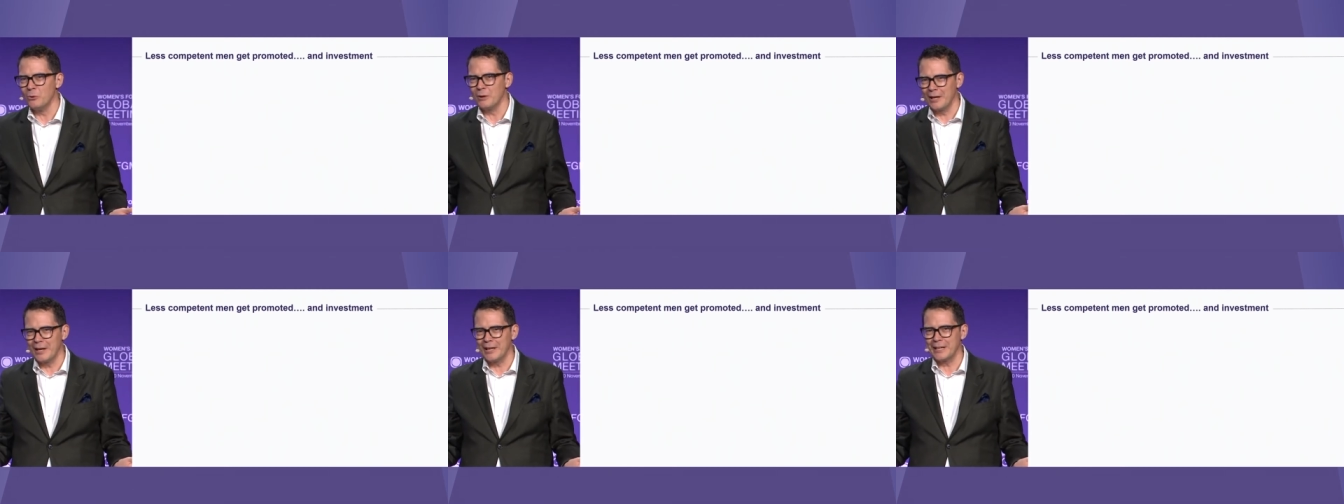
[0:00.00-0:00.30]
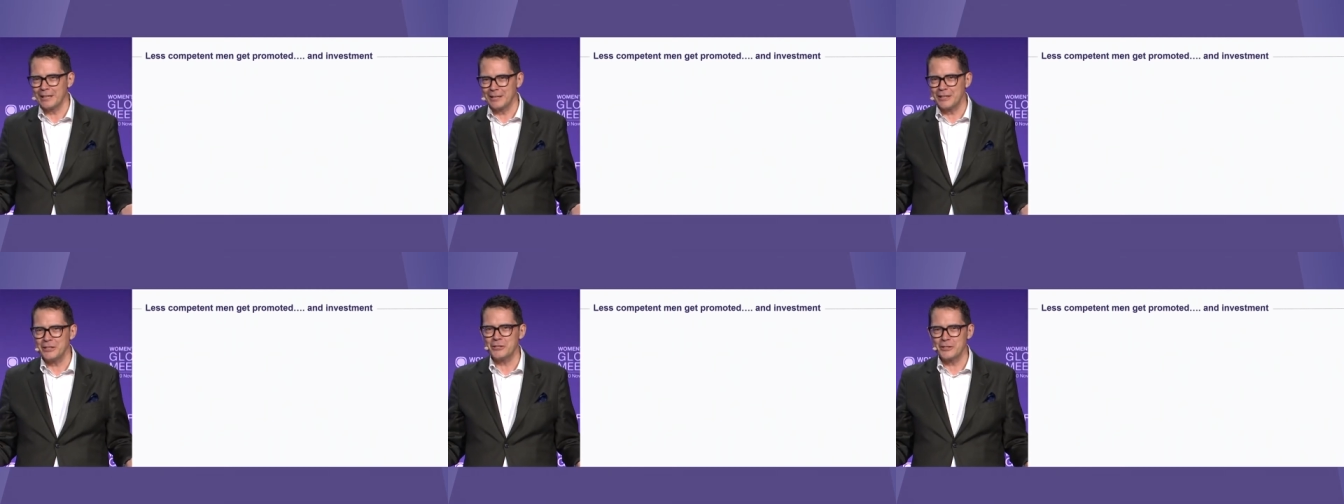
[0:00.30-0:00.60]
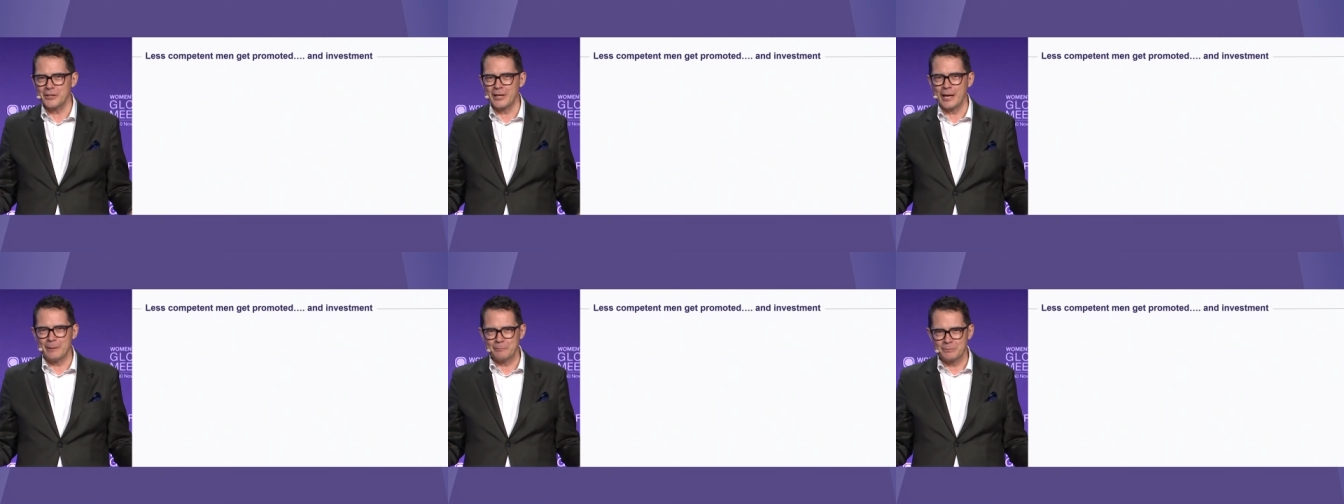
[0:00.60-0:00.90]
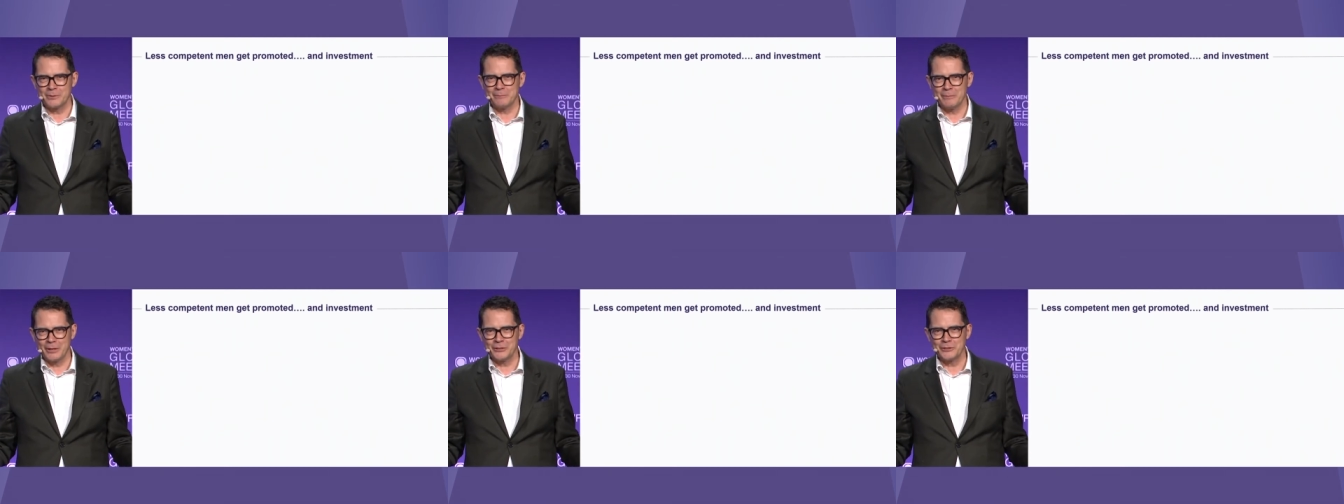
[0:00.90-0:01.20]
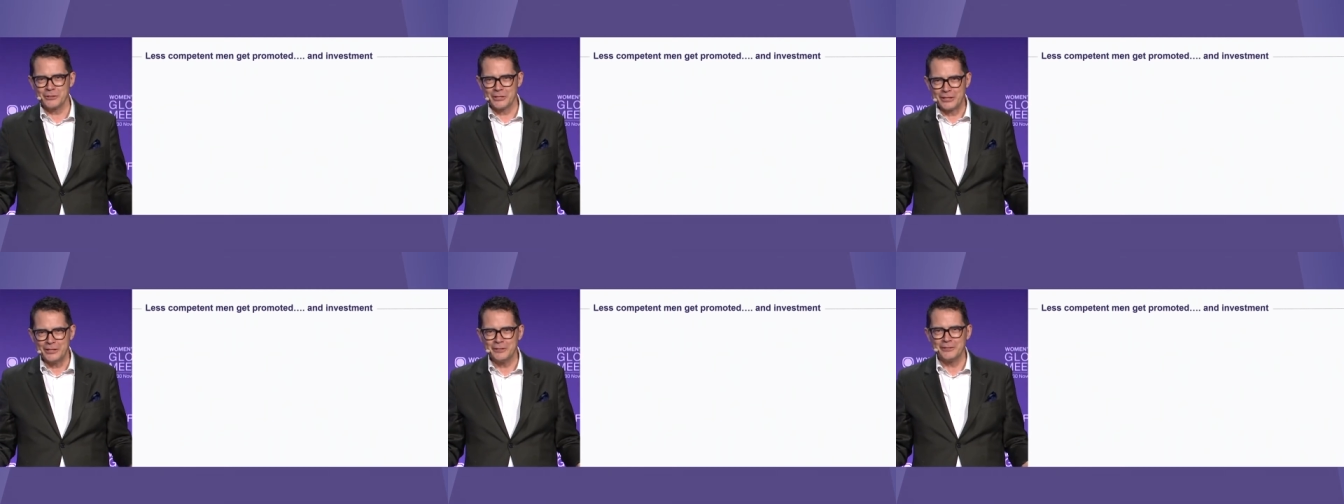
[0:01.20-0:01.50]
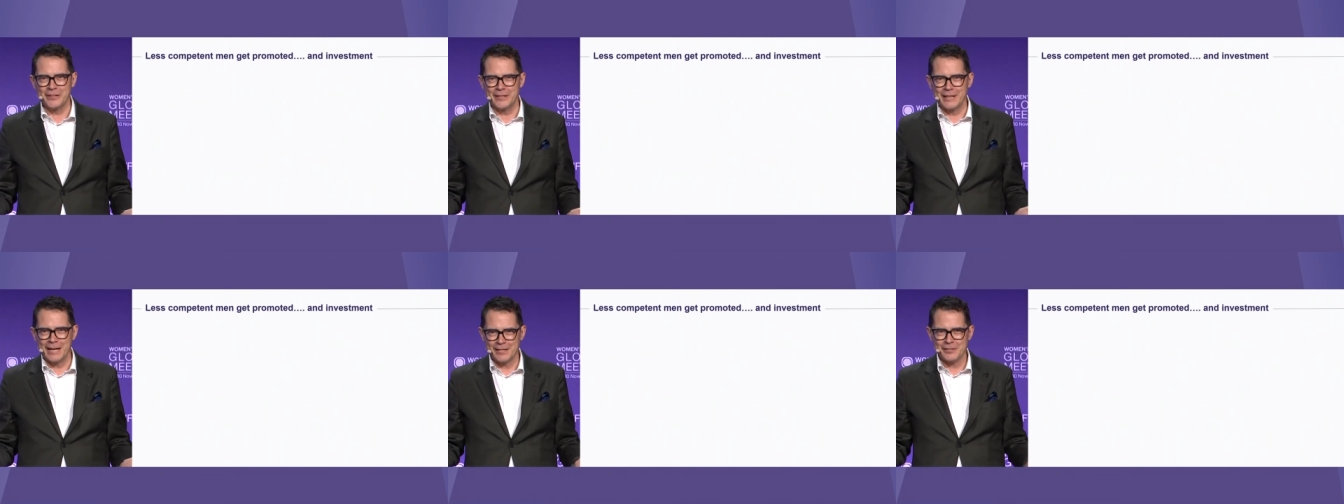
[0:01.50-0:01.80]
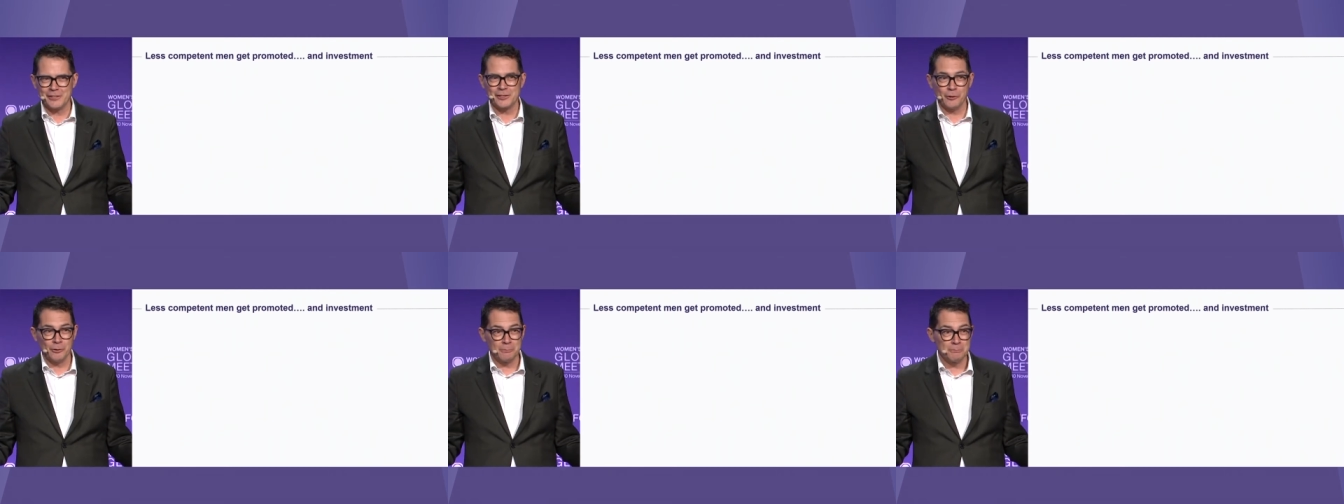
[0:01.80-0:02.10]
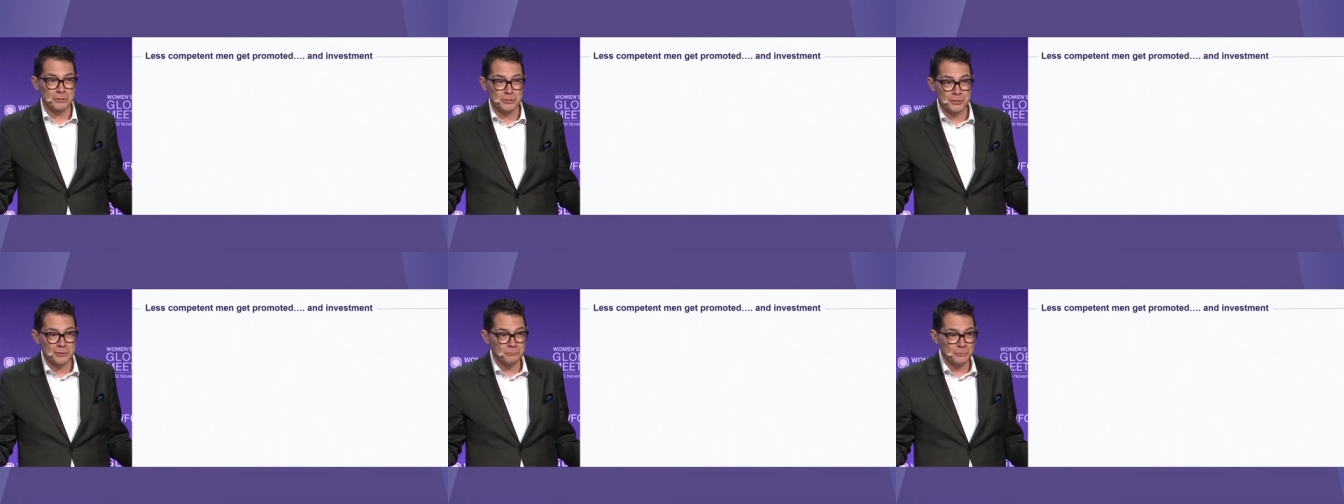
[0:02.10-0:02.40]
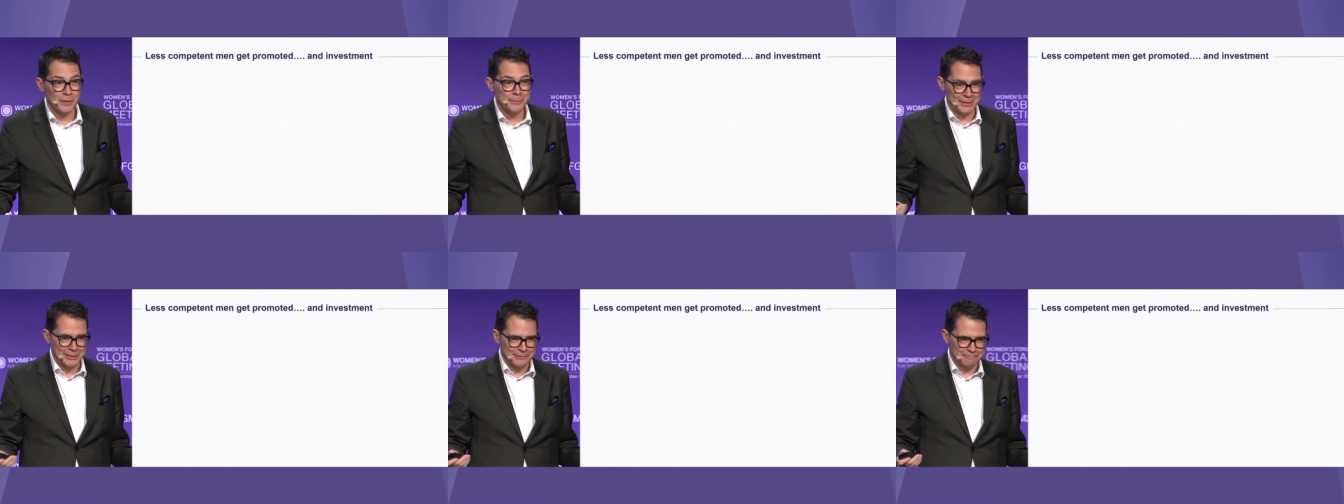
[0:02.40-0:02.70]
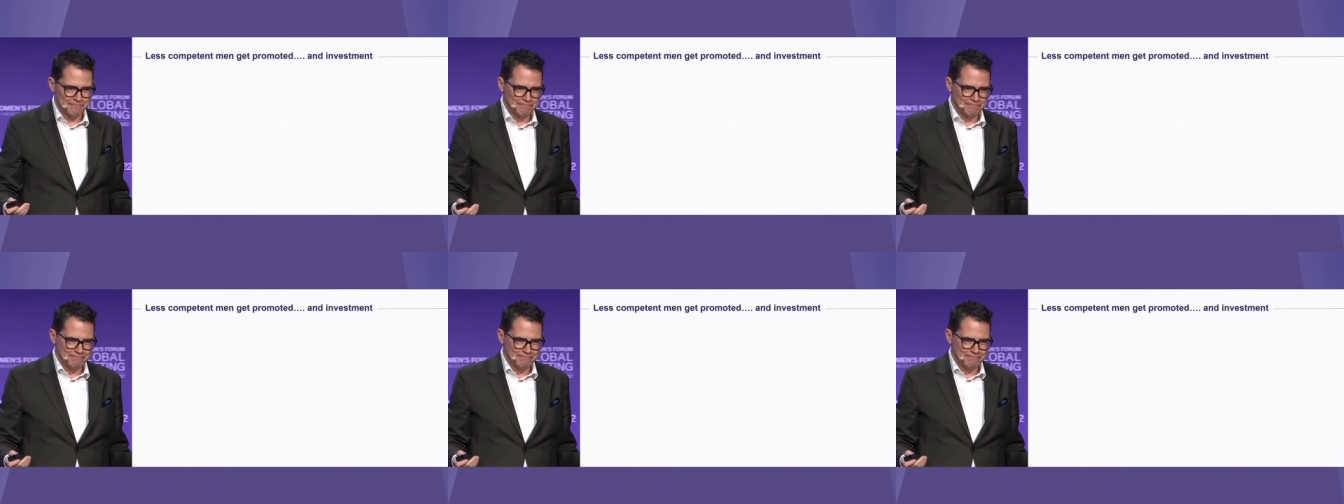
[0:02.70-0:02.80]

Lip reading: likely to get promoted than less competent women.